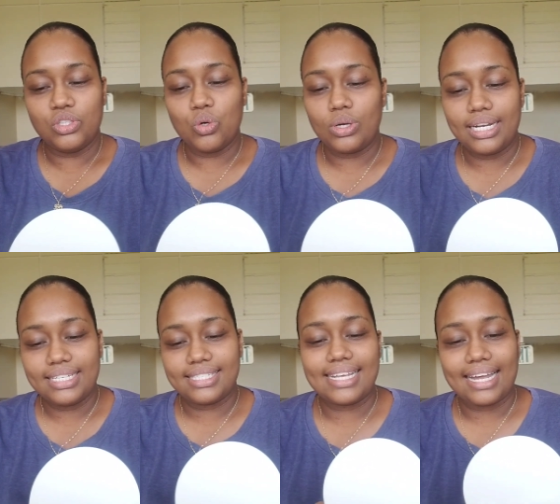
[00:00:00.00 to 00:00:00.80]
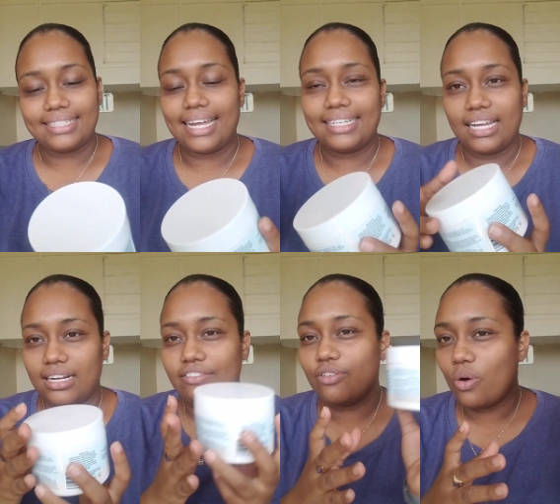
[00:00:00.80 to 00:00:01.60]
Notice this, that, that, the
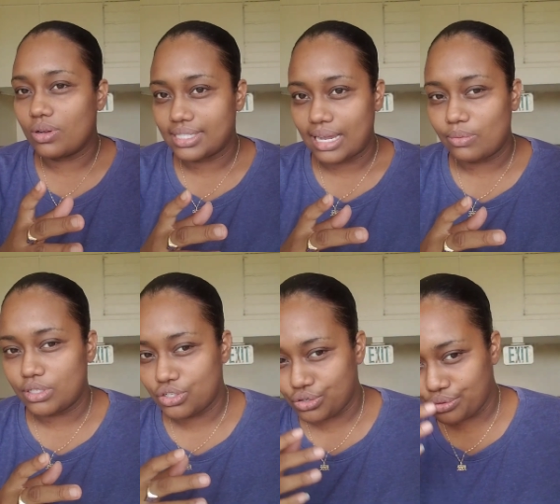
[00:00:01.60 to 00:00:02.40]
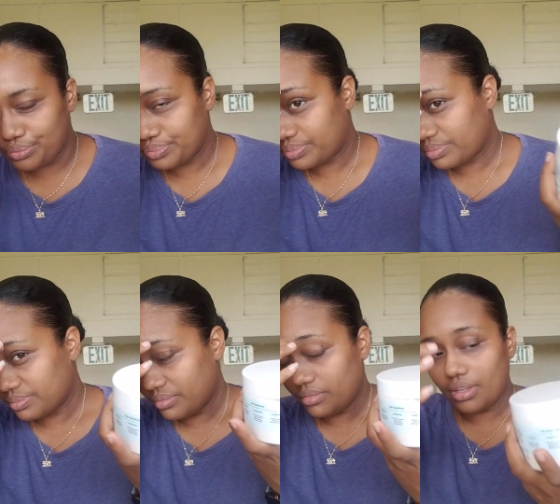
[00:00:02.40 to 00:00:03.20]
other. Of course, I will do
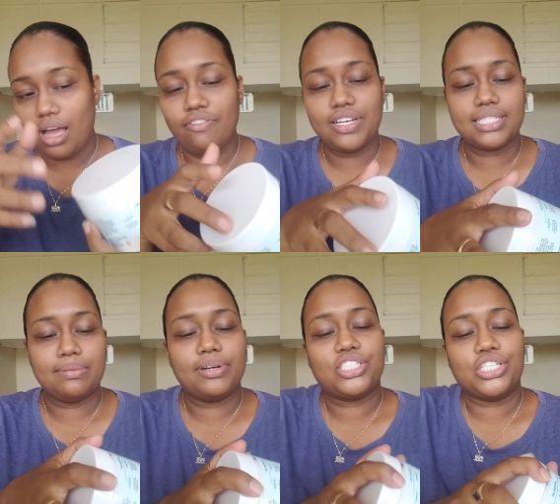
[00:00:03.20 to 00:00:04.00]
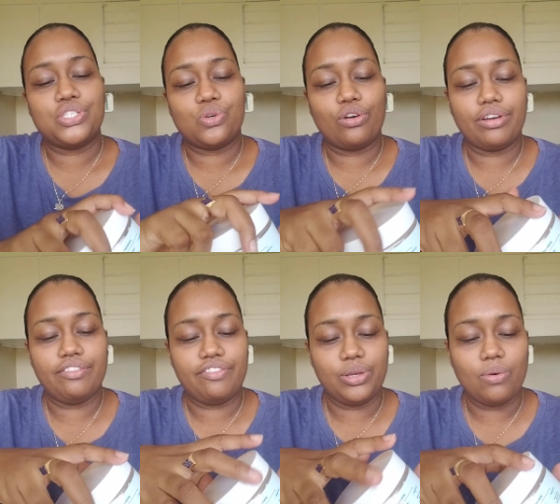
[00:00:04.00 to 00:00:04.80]
a first impressions or
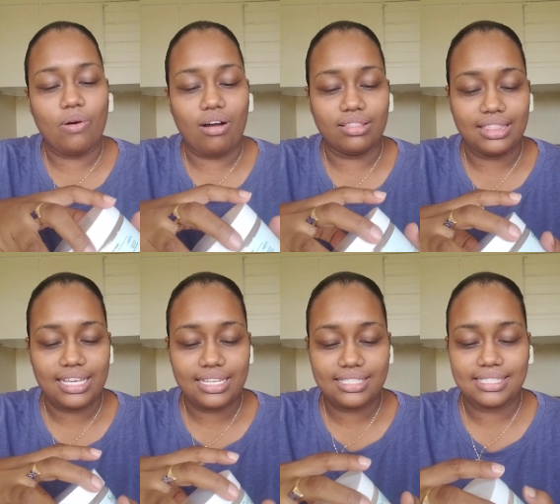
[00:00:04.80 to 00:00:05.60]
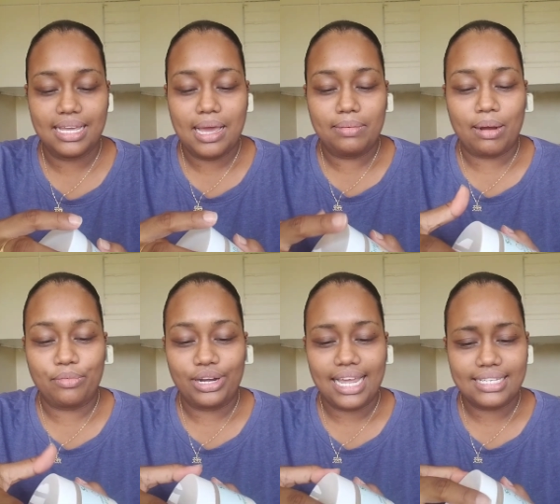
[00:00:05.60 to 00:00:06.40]
review on this
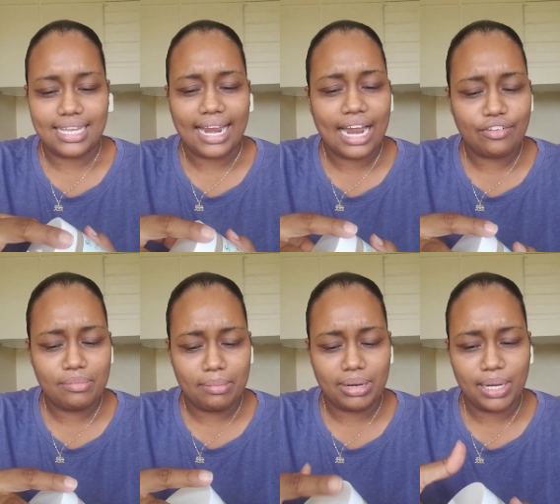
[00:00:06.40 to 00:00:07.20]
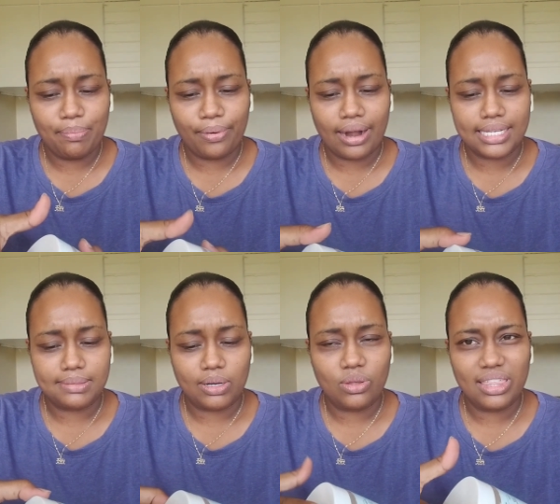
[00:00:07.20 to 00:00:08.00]
i'm relaxed i can't remember the
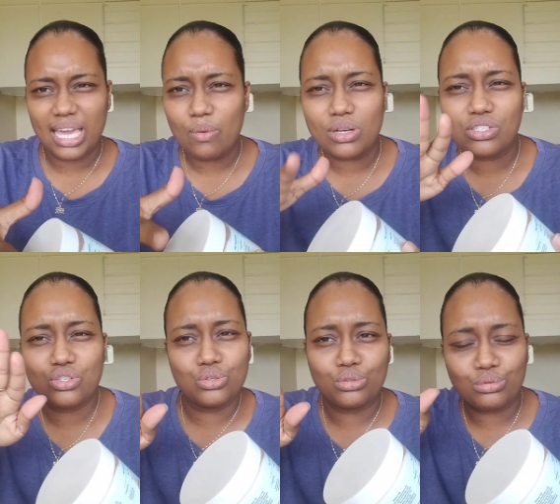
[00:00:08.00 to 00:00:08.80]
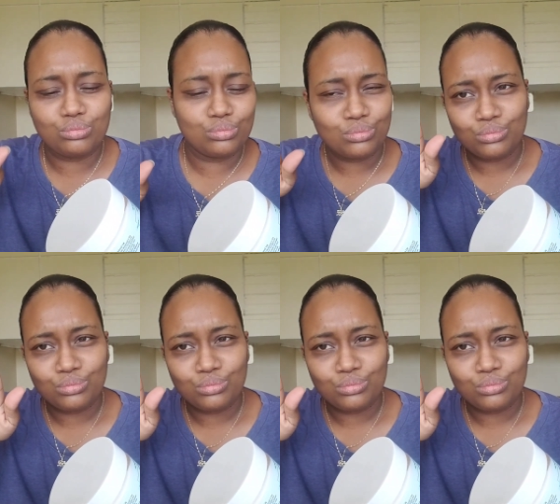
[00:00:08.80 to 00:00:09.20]
price but i don't think it was too